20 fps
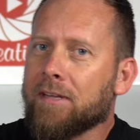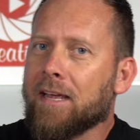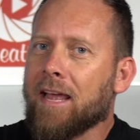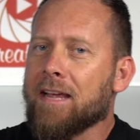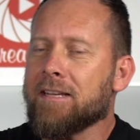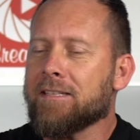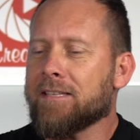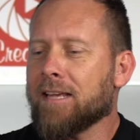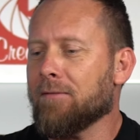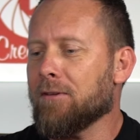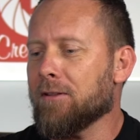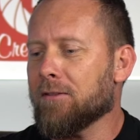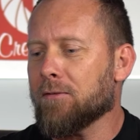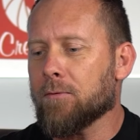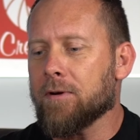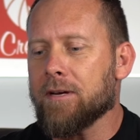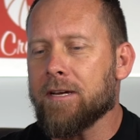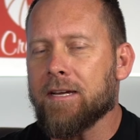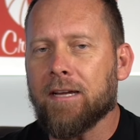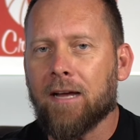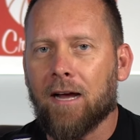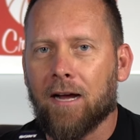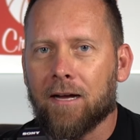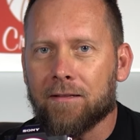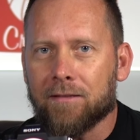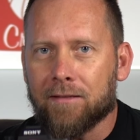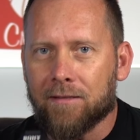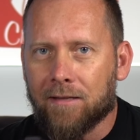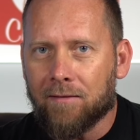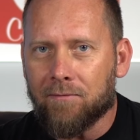the A7 III. I
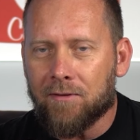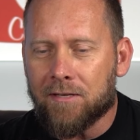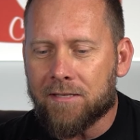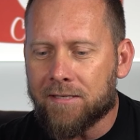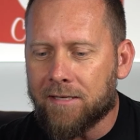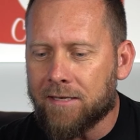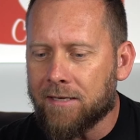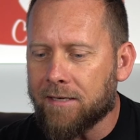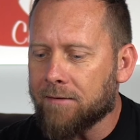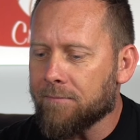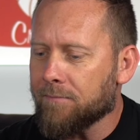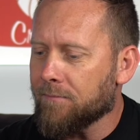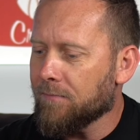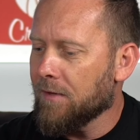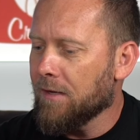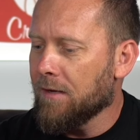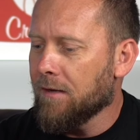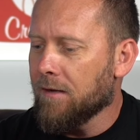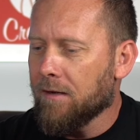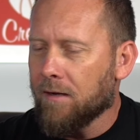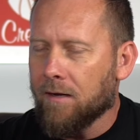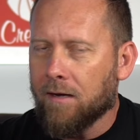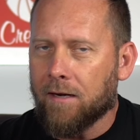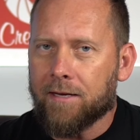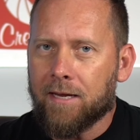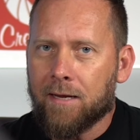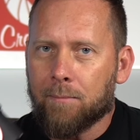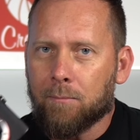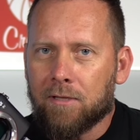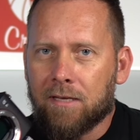love this thing. I
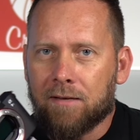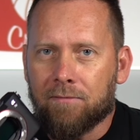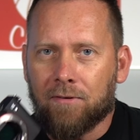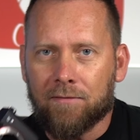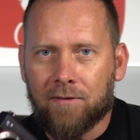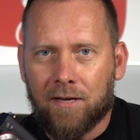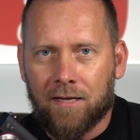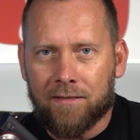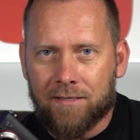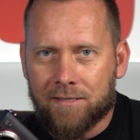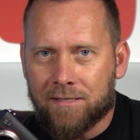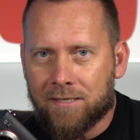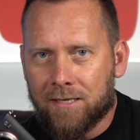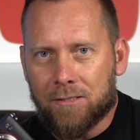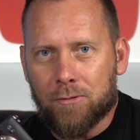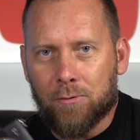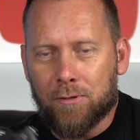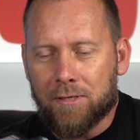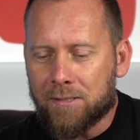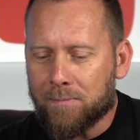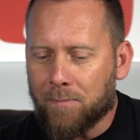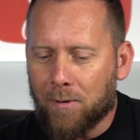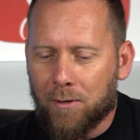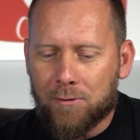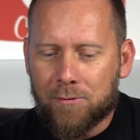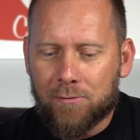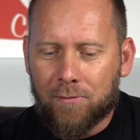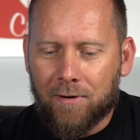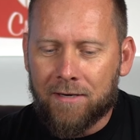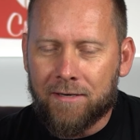can't believe I've got the sensor
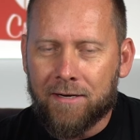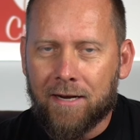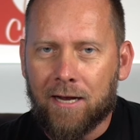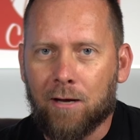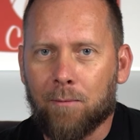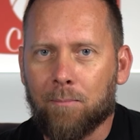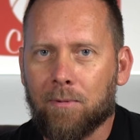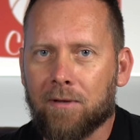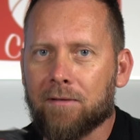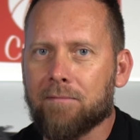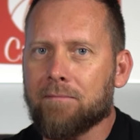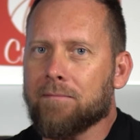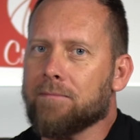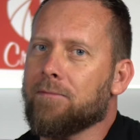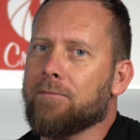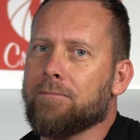exposed right now, but